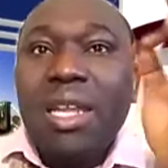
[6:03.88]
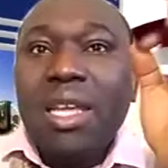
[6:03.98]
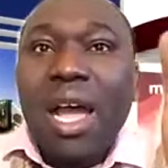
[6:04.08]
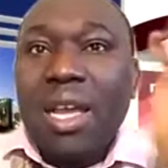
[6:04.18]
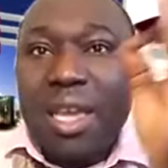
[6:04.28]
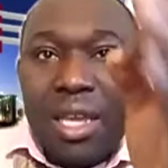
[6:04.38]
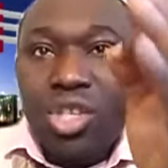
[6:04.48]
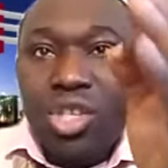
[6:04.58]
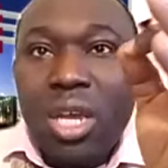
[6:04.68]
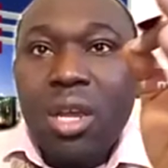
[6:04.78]
the
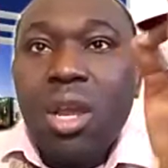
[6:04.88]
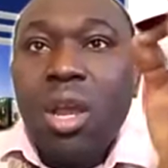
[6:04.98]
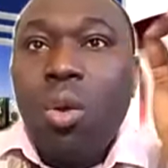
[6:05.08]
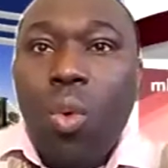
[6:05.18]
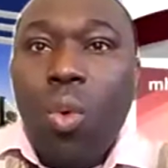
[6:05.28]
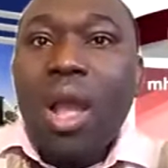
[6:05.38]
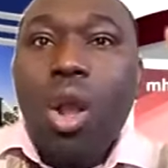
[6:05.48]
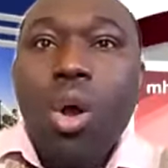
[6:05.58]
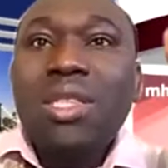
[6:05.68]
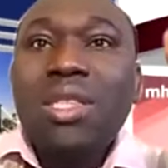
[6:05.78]
archangel, when
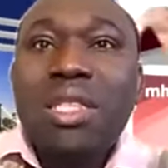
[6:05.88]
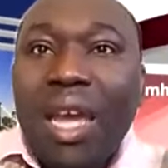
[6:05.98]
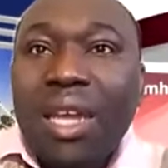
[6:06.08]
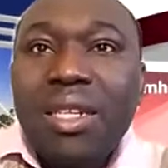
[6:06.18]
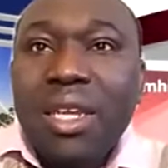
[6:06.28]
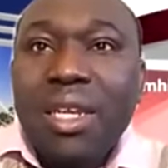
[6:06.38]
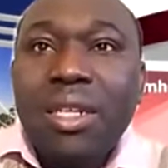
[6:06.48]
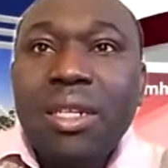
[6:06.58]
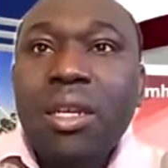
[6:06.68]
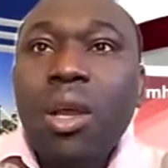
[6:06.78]

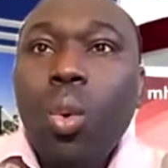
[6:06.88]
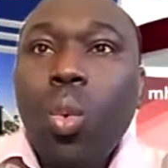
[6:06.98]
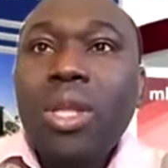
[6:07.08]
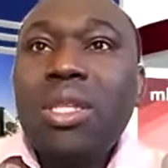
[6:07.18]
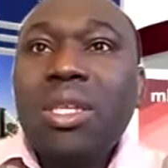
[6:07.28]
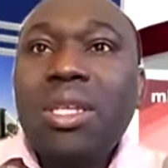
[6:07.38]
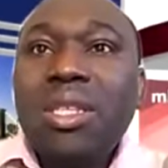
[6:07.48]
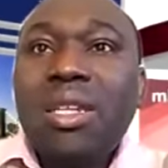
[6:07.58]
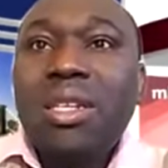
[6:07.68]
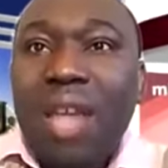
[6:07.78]
contending with
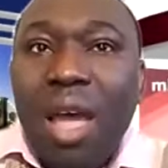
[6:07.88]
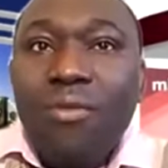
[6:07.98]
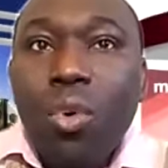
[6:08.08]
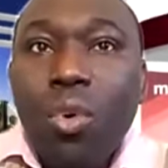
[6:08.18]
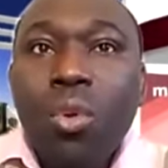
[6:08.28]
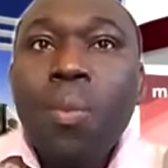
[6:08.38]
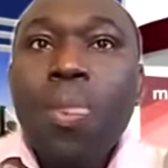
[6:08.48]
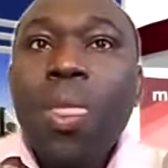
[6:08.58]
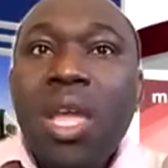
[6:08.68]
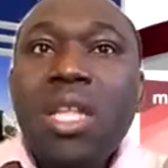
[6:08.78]
the devil,
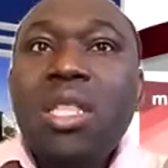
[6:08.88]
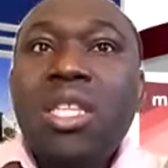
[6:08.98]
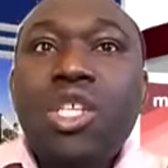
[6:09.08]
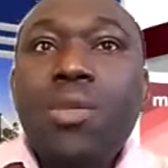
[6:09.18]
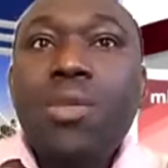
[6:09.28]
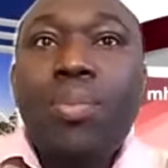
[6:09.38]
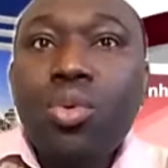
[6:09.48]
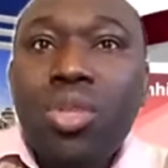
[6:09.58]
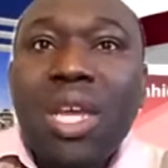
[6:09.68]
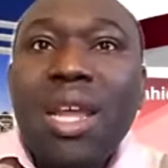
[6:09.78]
he
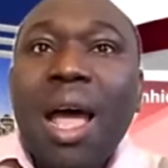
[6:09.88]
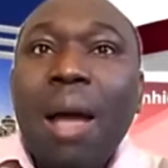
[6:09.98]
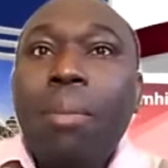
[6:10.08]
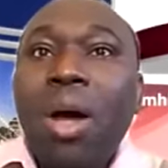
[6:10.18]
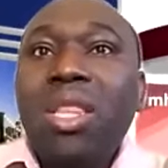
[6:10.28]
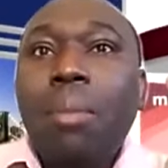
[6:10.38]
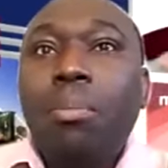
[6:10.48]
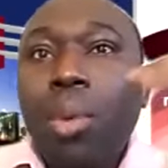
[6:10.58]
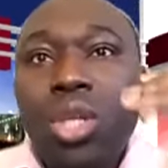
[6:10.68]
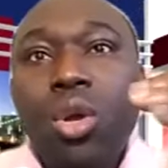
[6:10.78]
disputed about the
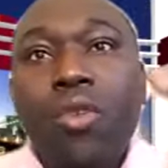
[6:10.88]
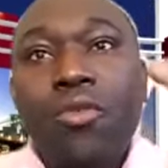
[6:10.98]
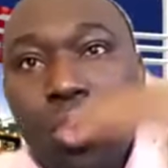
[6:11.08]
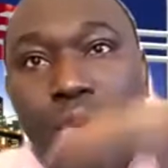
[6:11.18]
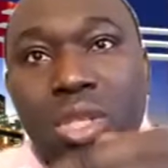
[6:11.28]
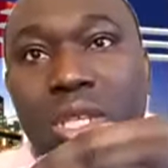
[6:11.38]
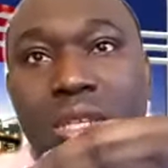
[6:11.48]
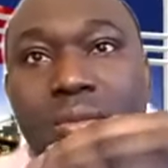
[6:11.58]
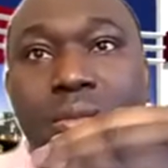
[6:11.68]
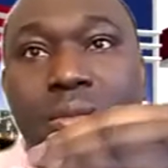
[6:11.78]
body of
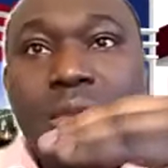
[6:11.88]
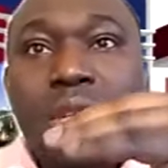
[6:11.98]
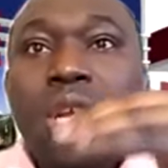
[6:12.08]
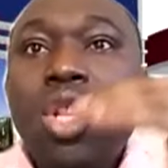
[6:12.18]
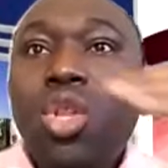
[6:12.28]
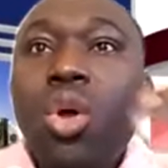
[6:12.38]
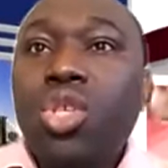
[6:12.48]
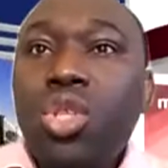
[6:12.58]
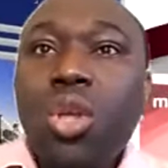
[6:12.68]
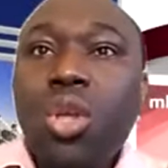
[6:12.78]
Moses,
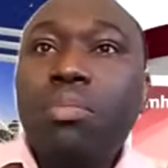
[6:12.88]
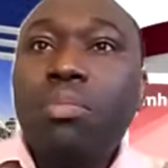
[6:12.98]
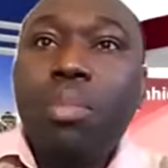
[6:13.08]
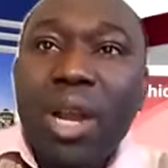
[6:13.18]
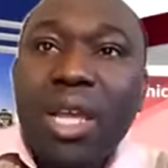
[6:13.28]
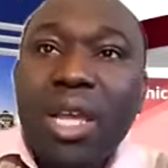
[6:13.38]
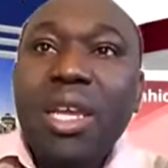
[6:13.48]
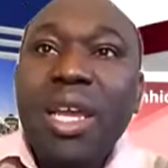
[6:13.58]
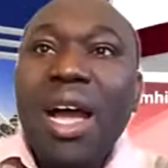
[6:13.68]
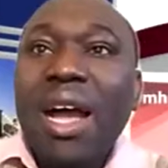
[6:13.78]
does not bring
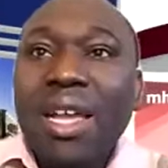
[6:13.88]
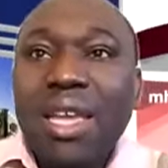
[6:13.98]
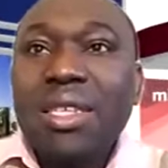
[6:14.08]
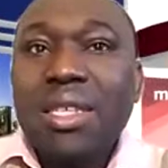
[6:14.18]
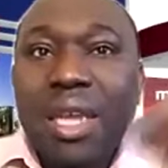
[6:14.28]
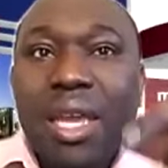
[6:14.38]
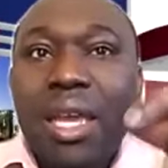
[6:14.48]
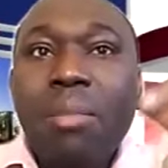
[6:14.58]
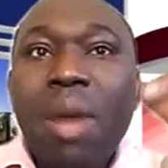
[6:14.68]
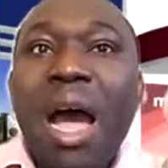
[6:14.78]
against
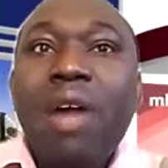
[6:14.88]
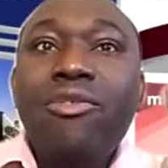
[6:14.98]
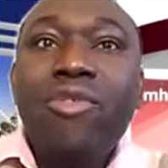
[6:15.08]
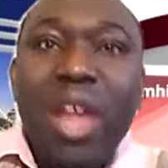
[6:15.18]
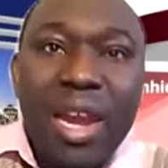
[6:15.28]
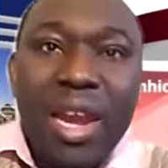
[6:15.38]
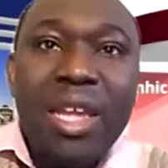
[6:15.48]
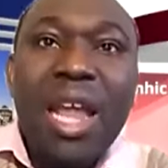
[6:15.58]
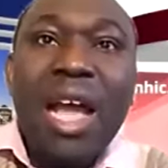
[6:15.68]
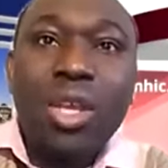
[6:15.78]
him a
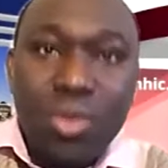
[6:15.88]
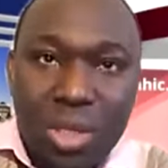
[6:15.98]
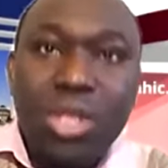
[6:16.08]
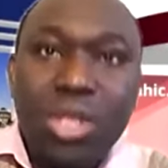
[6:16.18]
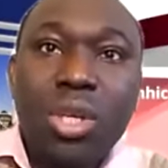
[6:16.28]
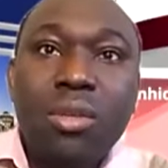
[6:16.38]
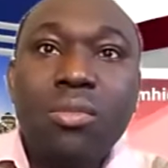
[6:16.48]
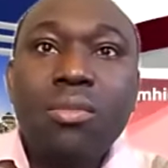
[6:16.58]
railing accusation.